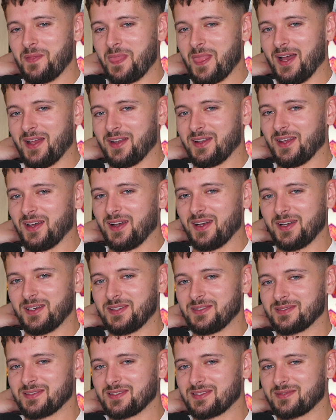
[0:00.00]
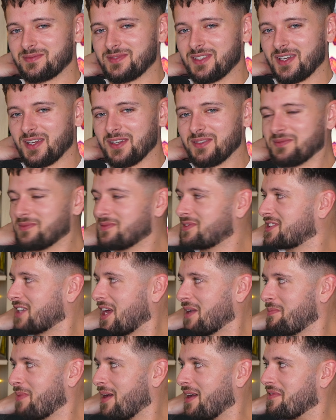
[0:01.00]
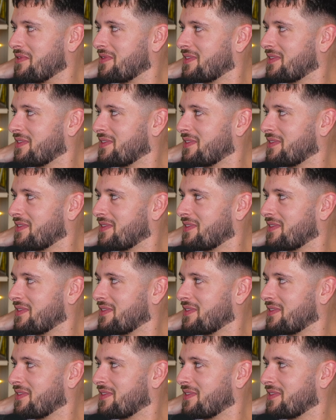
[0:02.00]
and you know, sunbathe.